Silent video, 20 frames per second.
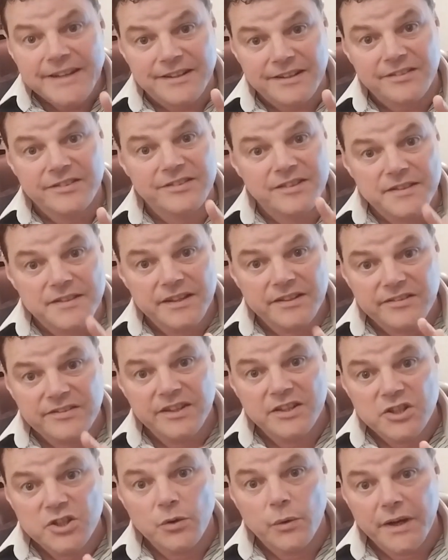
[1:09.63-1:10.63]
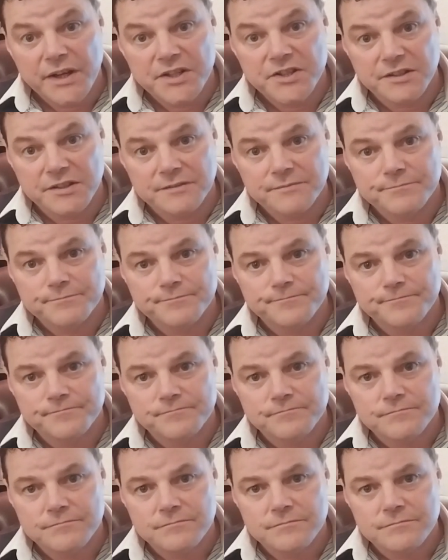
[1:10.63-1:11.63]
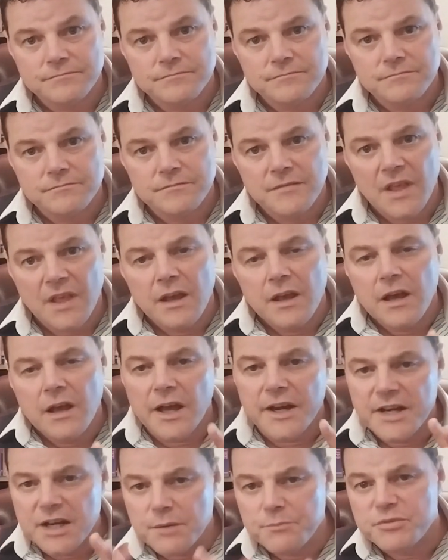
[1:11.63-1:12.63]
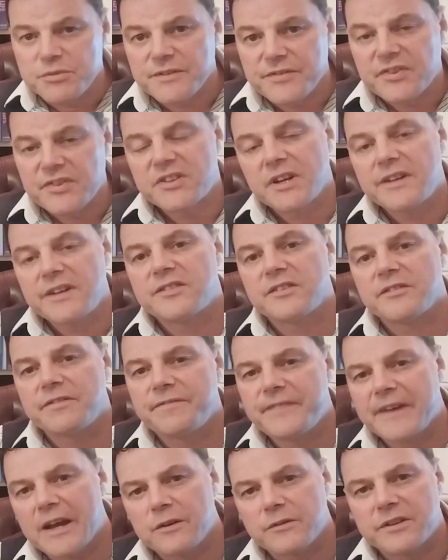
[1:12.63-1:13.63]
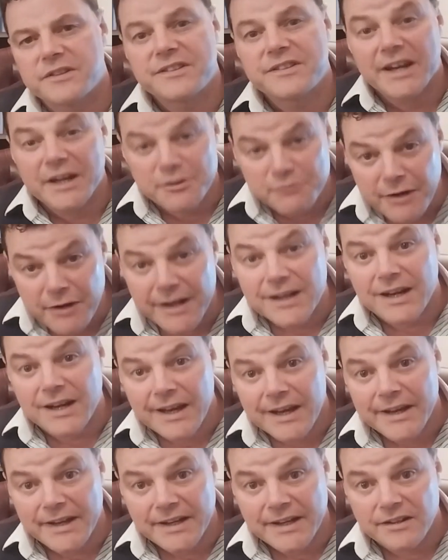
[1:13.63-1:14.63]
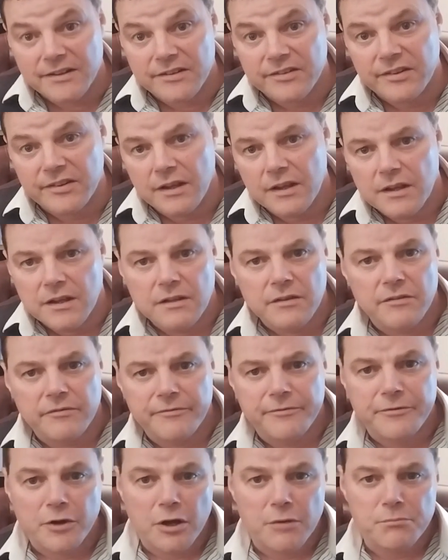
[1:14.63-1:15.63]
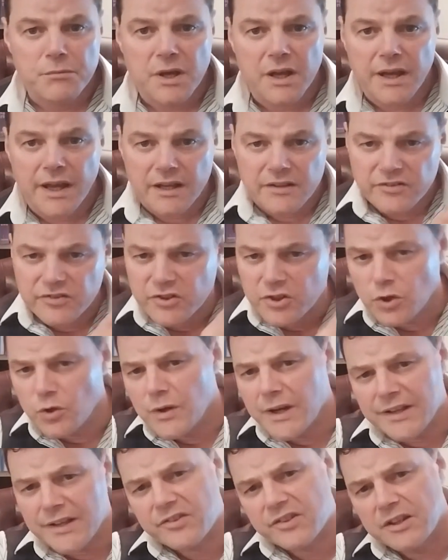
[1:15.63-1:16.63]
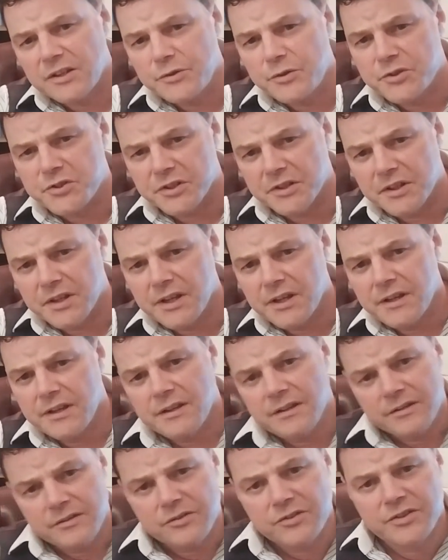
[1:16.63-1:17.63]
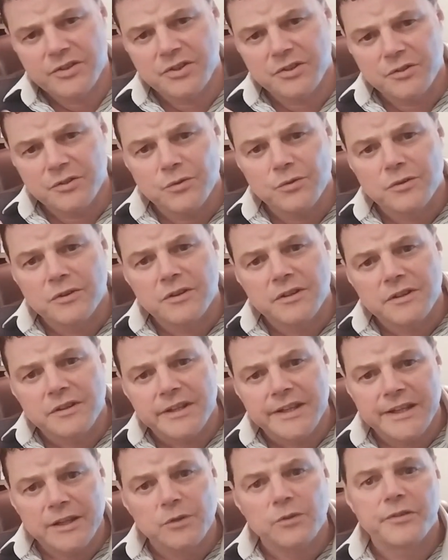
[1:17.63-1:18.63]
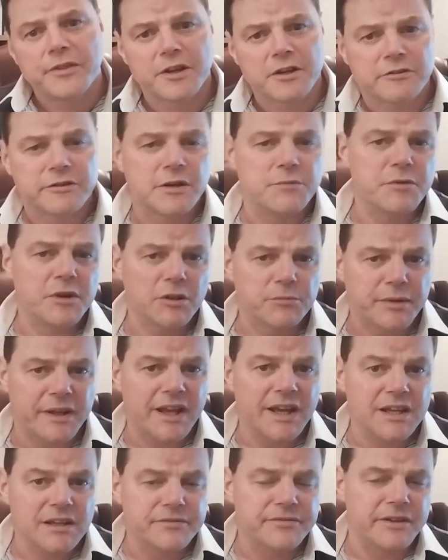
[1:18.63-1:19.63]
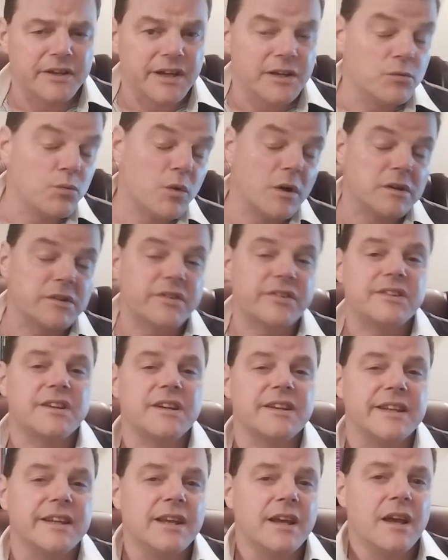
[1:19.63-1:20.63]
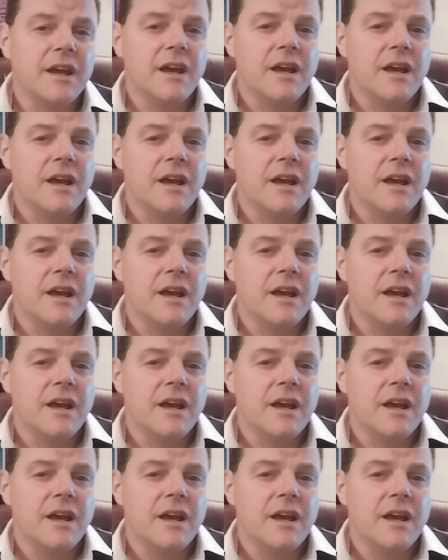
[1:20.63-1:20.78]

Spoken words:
us to this situation. A number of studies have found direct lines from school exclusion to youth criminal behaviour. In one study,